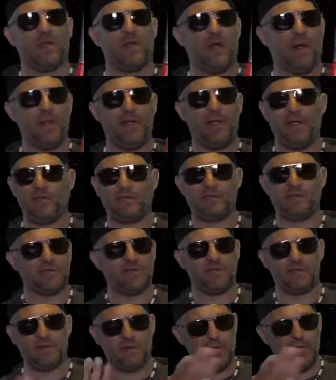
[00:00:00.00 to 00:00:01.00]
I mean, it's
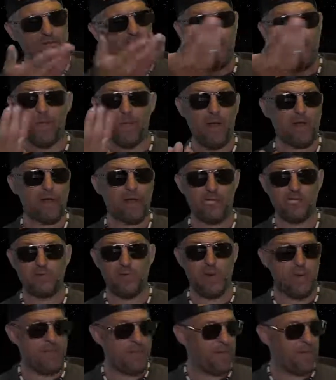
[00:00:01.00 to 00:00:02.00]
somebody. Maybe you guys
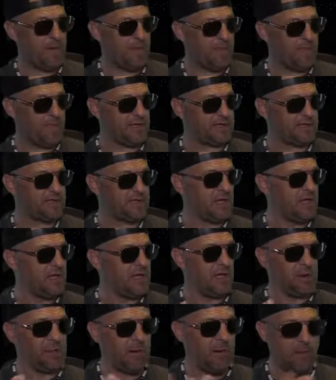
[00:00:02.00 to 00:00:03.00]
remember this.
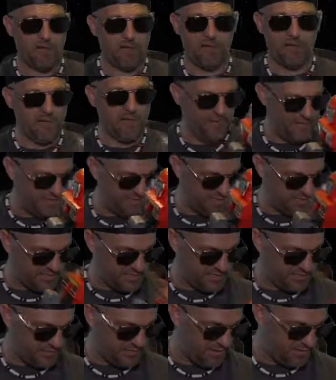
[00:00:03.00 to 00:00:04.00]
You probably would have found this at
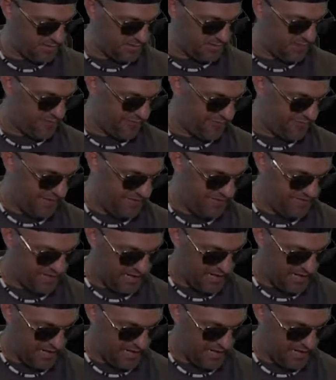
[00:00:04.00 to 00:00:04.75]
your local 5 and